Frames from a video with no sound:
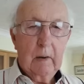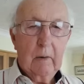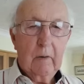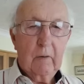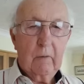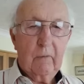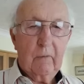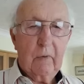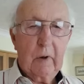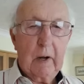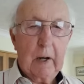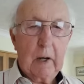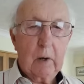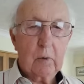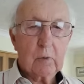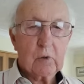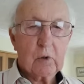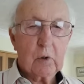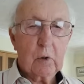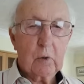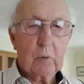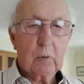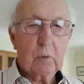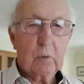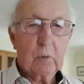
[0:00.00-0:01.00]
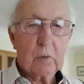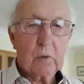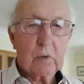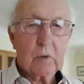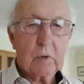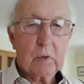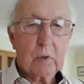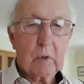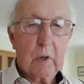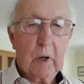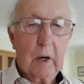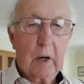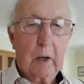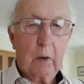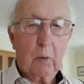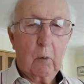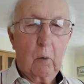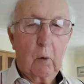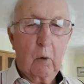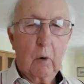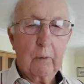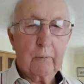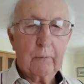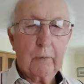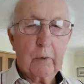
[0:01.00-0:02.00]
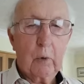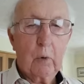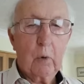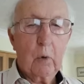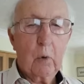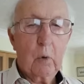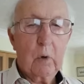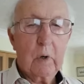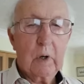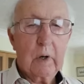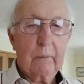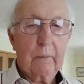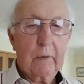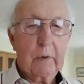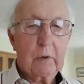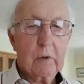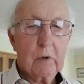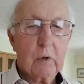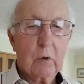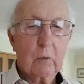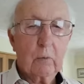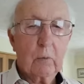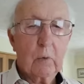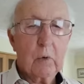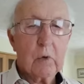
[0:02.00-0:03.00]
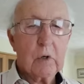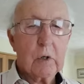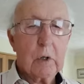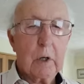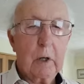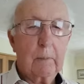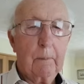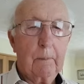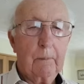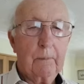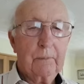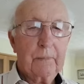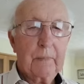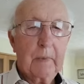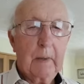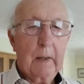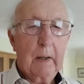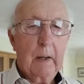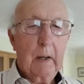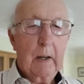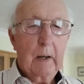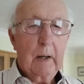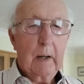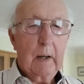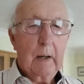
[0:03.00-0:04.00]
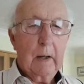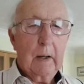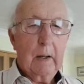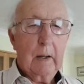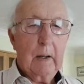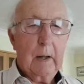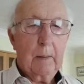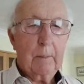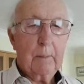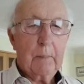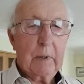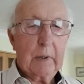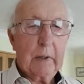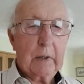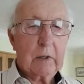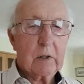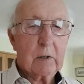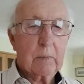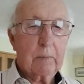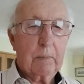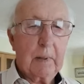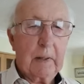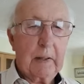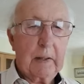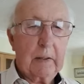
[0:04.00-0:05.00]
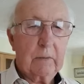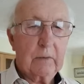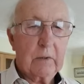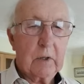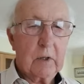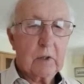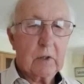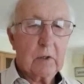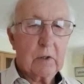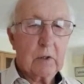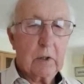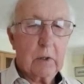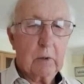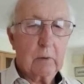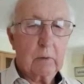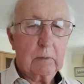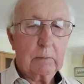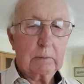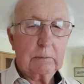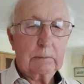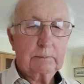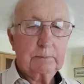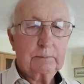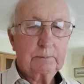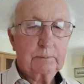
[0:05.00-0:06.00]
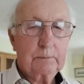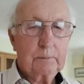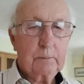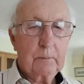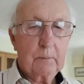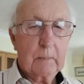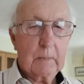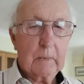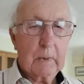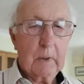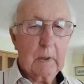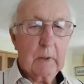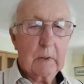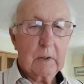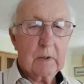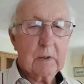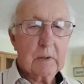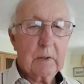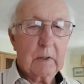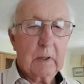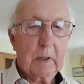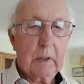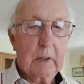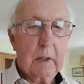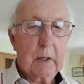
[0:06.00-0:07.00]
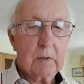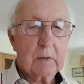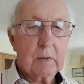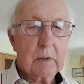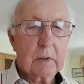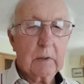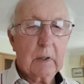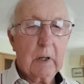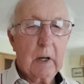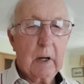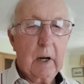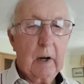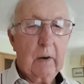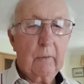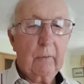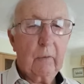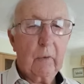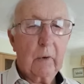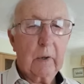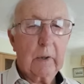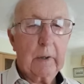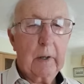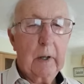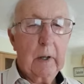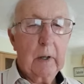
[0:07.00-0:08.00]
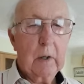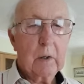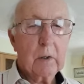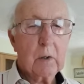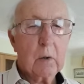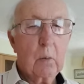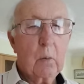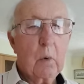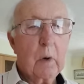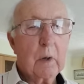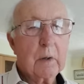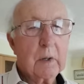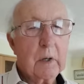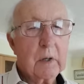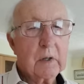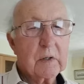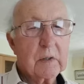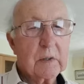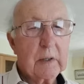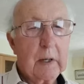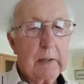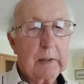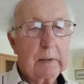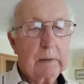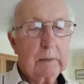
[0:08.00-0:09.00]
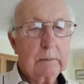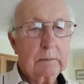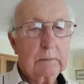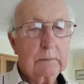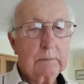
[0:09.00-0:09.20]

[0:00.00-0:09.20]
"Fellow Jews, and all of you who live in Jerusalem, let me explain this to you. Listen carefully to what I say.